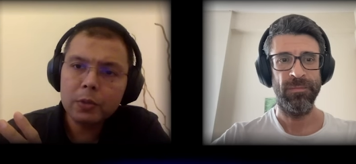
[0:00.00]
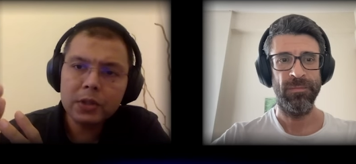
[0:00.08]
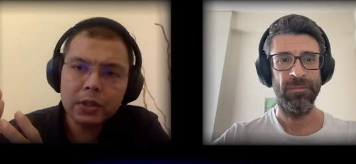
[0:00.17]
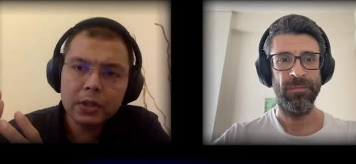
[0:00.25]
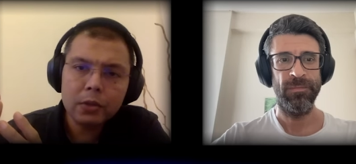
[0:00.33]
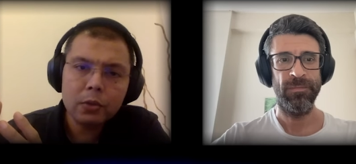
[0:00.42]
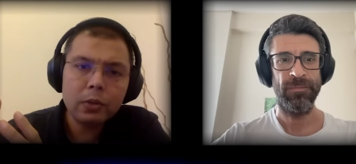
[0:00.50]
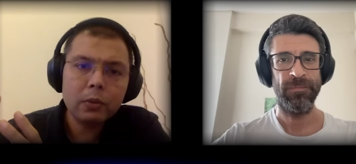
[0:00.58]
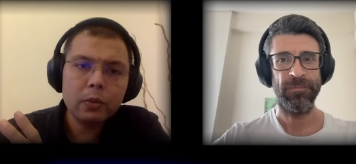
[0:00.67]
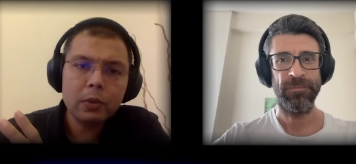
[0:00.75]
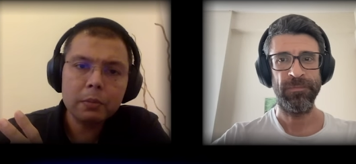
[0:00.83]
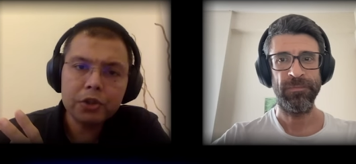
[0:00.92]
Speaker 1: what humans
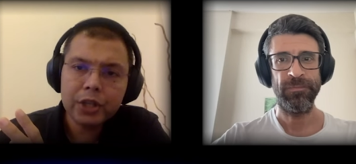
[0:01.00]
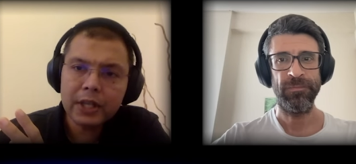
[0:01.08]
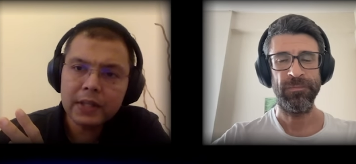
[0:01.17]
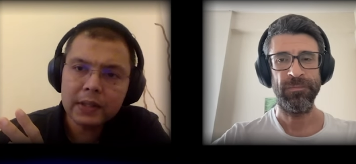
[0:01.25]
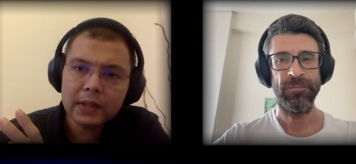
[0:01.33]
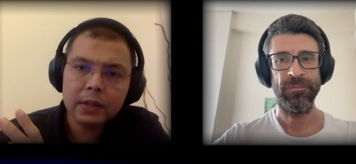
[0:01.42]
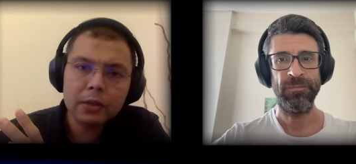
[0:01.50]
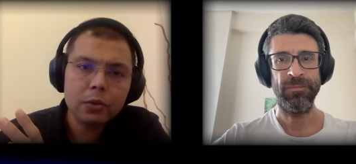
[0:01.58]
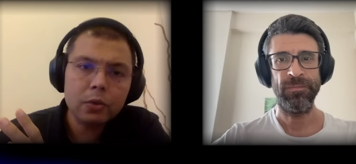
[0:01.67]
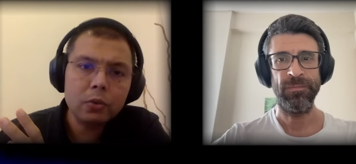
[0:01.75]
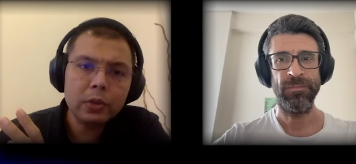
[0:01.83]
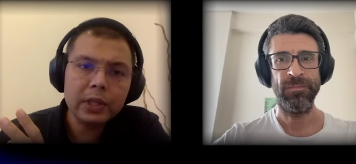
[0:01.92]
can do and what machines
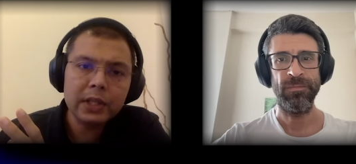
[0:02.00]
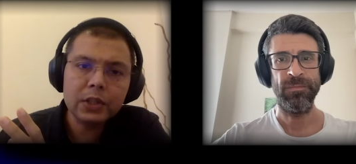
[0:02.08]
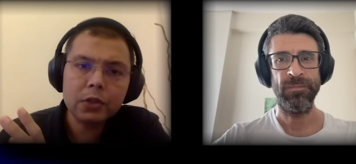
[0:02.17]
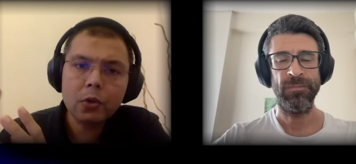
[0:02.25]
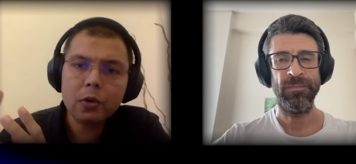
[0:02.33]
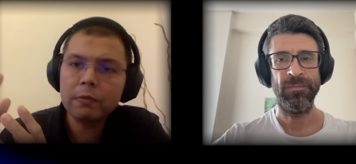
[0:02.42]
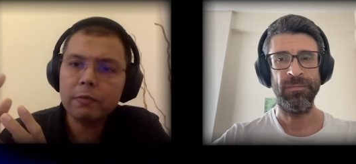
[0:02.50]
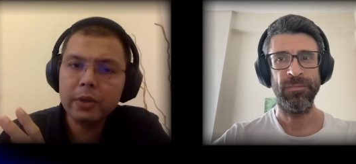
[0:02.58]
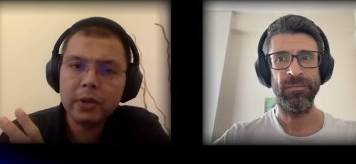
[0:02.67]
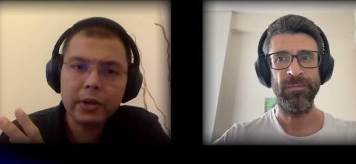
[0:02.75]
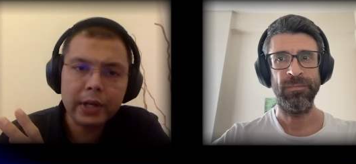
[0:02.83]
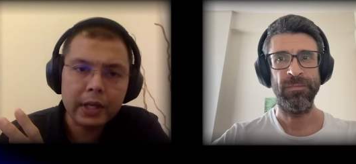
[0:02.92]
can do is
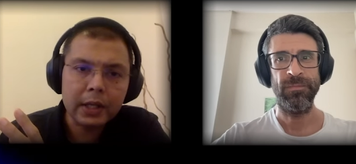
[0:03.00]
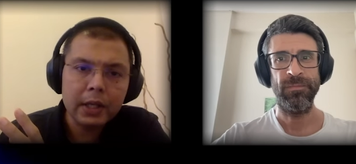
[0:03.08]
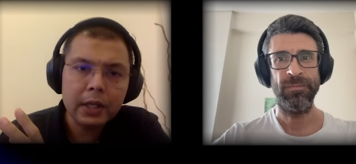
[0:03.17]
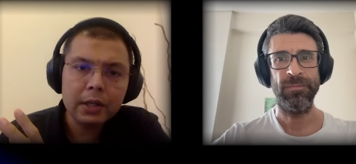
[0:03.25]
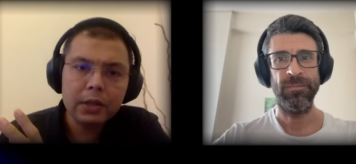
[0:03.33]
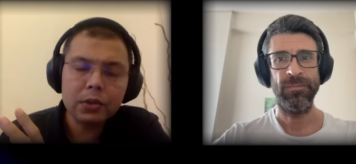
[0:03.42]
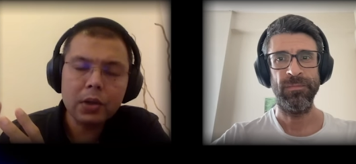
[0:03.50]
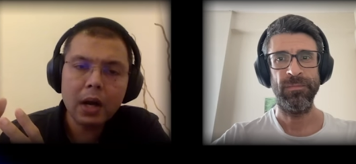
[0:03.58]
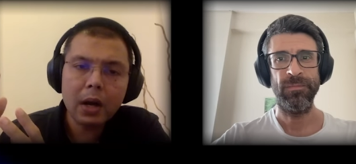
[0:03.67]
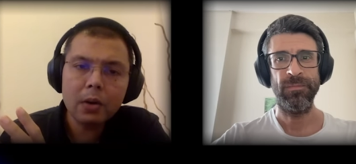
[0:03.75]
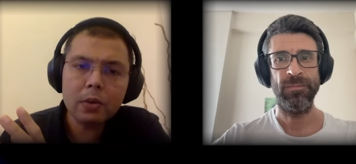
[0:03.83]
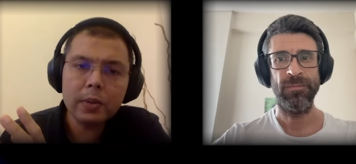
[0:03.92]
sort of blurring.
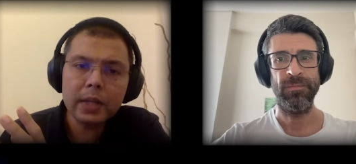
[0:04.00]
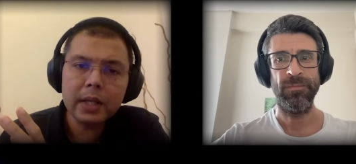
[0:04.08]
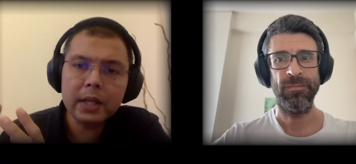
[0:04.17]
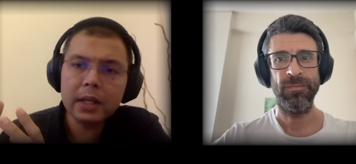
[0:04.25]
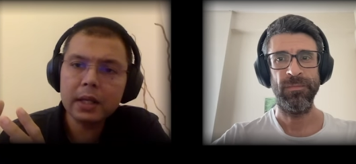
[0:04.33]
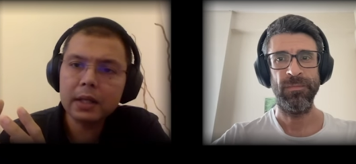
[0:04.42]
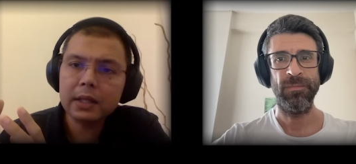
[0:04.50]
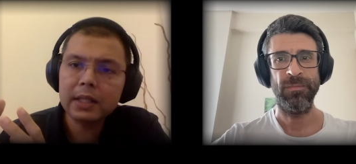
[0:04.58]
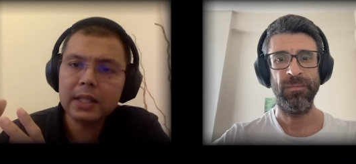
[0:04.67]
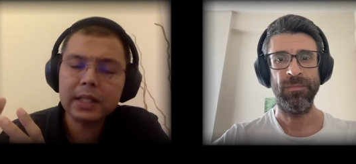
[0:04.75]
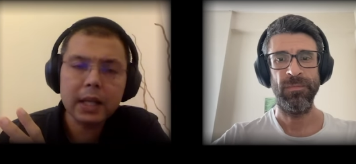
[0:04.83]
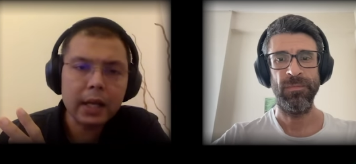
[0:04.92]
So, how do
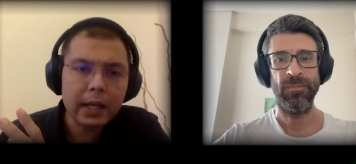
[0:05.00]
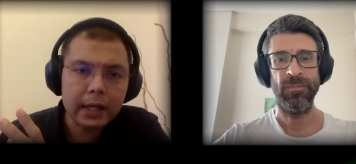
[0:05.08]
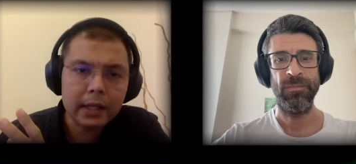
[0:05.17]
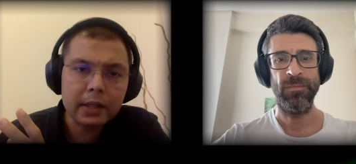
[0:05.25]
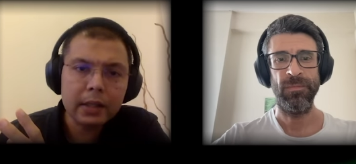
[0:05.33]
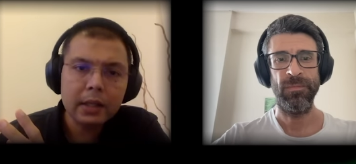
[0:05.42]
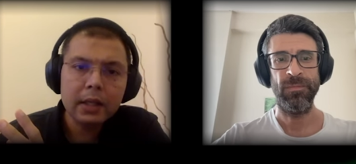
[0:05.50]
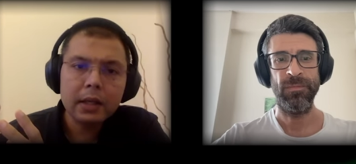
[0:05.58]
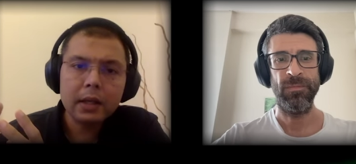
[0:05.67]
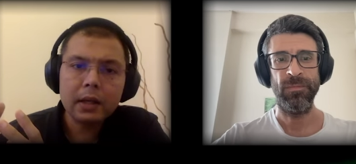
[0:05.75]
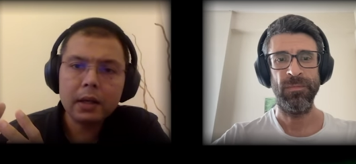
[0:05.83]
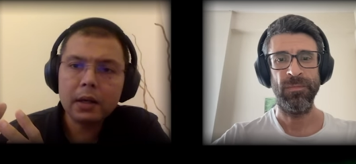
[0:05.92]
we decide
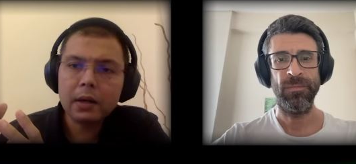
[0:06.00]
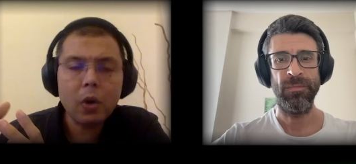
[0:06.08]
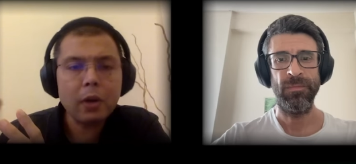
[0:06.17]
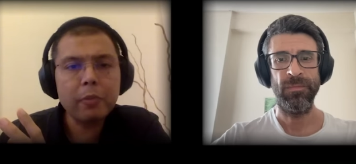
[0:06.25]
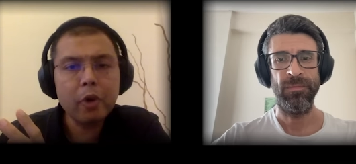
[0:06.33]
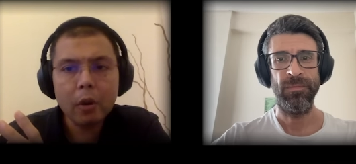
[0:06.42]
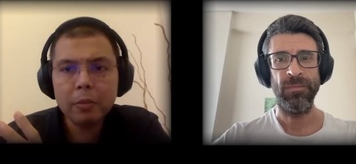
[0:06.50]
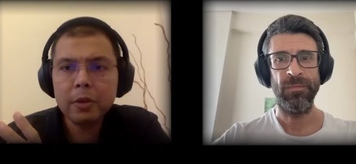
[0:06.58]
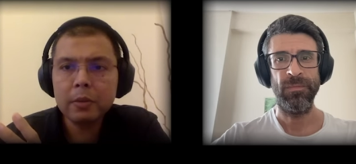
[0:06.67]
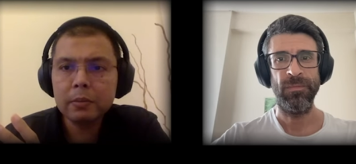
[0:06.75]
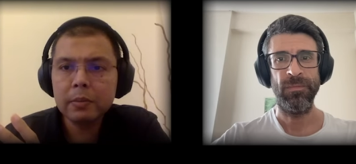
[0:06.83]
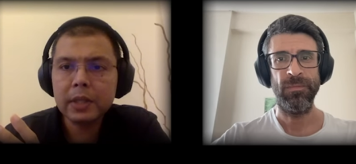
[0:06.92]
what
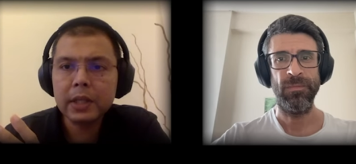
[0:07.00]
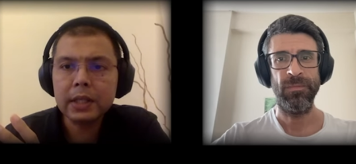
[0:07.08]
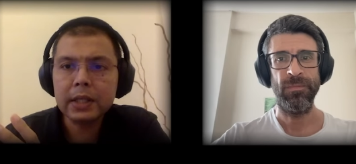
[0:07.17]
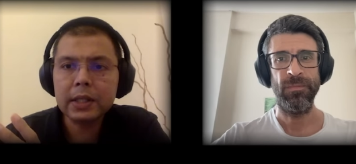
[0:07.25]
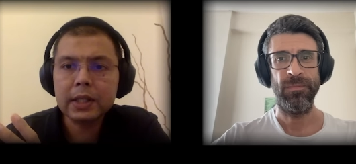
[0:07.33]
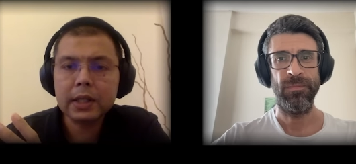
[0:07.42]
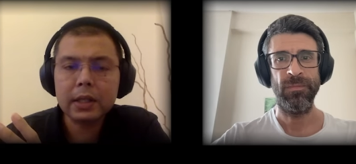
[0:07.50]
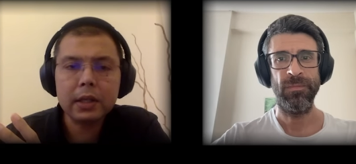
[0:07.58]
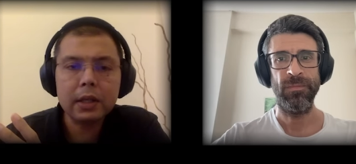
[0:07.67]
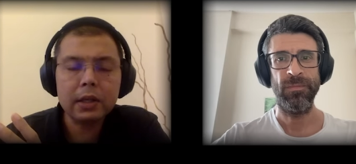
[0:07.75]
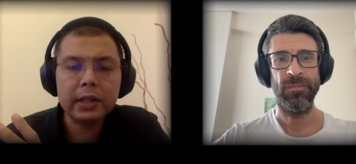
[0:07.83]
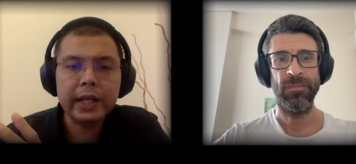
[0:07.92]
problem
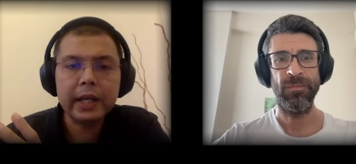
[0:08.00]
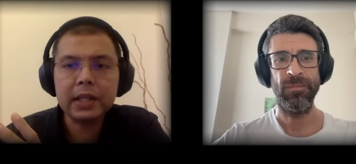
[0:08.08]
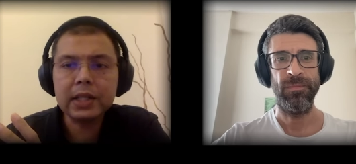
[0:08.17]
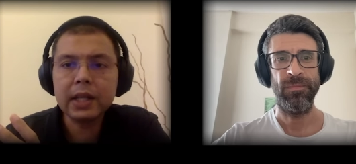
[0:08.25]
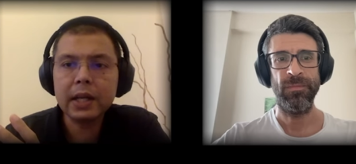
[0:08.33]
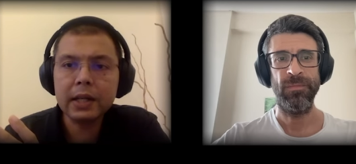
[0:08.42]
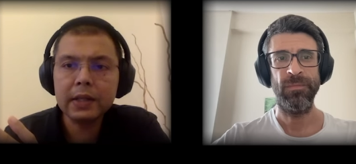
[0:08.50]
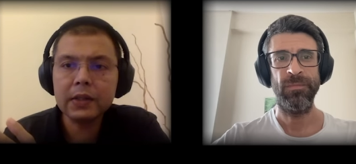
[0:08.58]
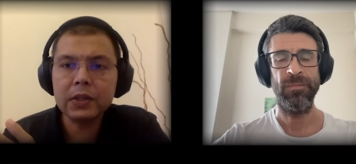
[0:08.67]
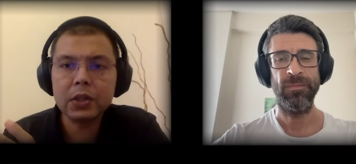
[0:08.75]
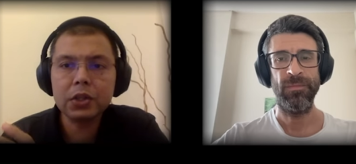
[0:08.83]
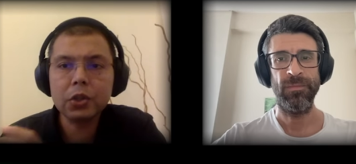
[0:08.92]
is a data
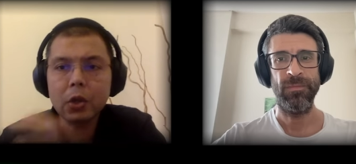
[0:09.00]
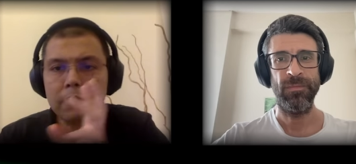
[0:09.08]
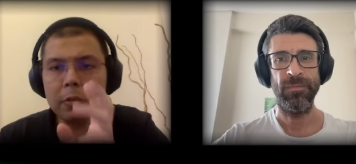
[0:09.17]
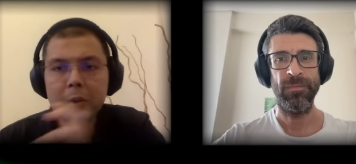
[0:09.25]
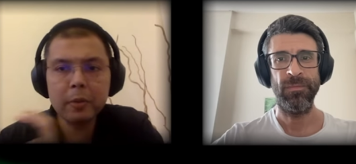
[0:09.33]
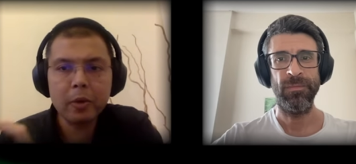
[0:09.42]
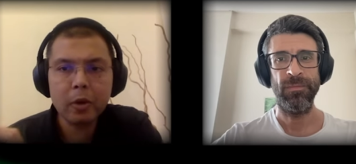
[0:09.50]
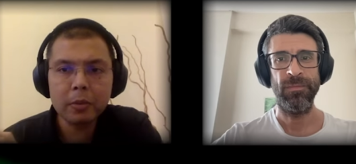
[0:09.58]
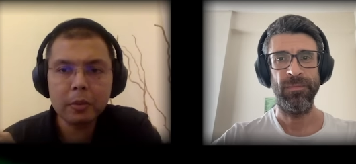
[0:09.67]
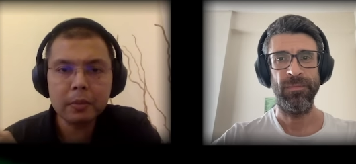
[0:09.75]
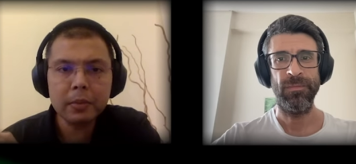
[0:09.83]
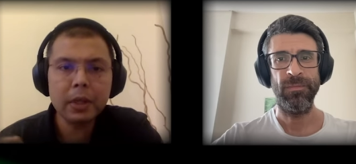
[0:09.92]
science
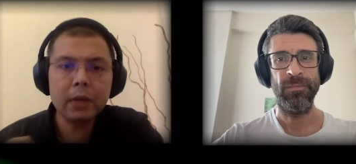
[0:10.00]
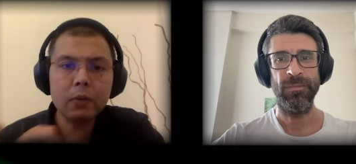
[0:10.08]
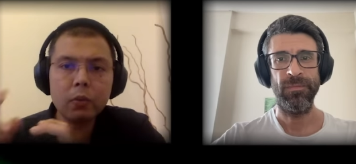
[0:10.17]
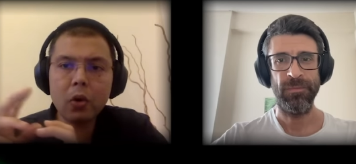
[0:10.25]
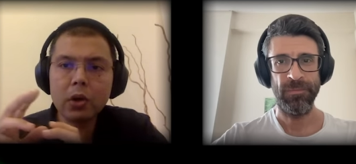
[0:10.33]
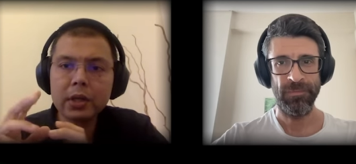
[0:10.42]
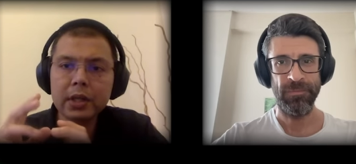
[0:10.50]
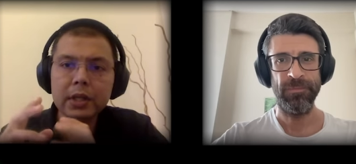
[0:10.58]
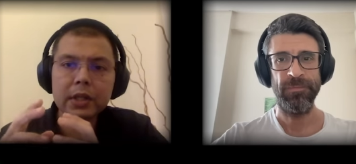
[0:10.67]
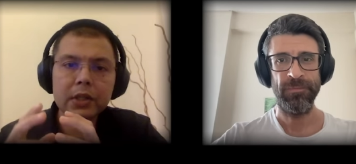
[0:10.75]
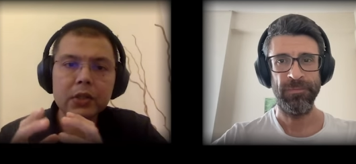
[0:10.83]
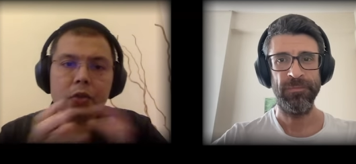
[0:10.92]
solvable problem and
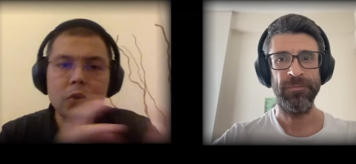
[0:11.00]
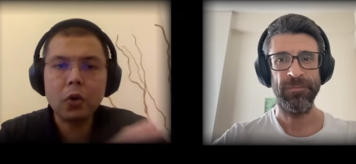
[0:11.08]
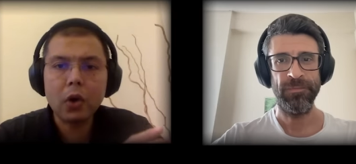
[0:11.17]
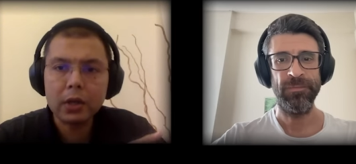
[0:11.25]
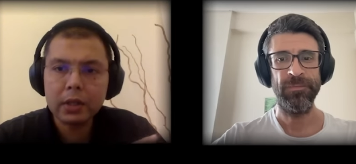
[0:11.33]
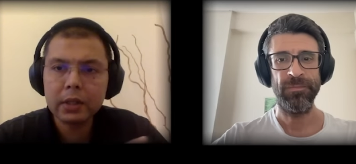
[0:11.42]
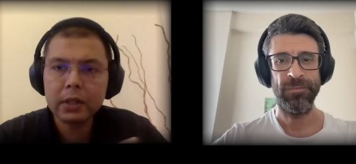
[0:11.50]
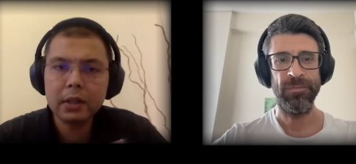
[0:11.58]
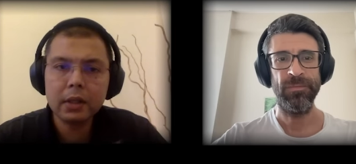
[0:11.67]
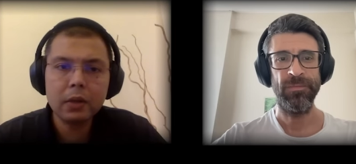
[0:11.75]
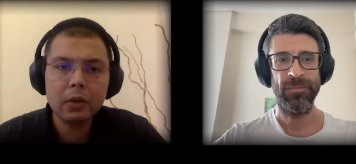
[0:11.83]
what is not?